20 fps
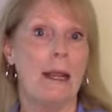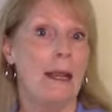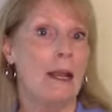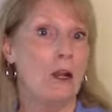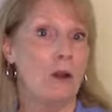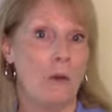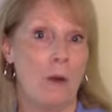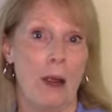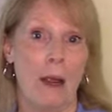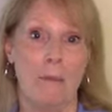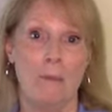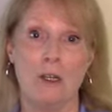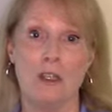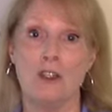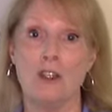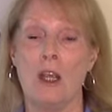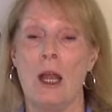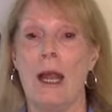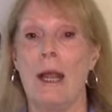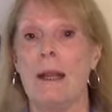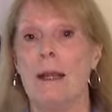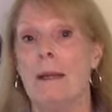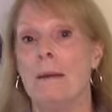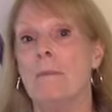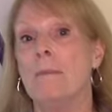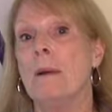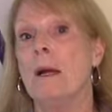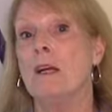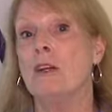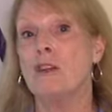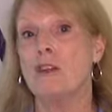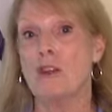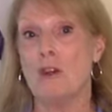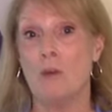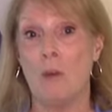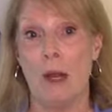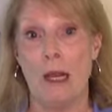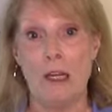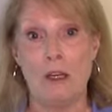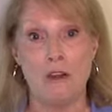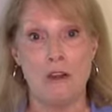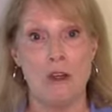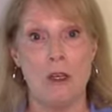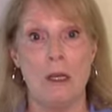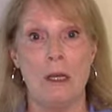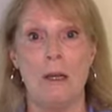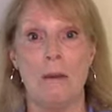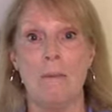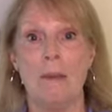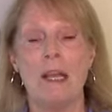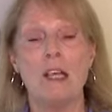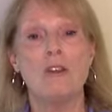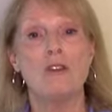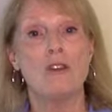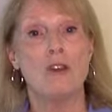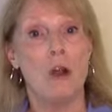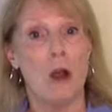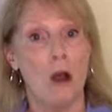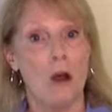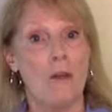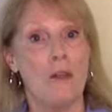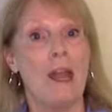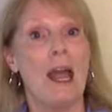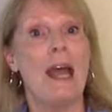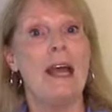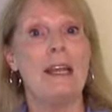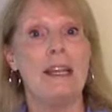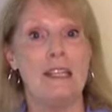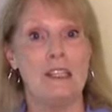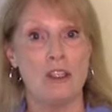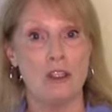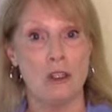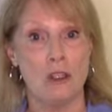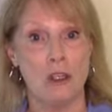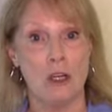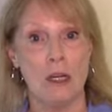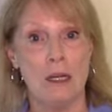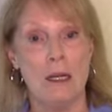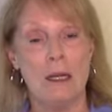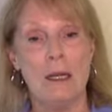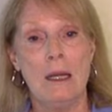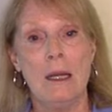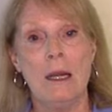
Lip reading: and grammar check and punctuation and make sure all that is good.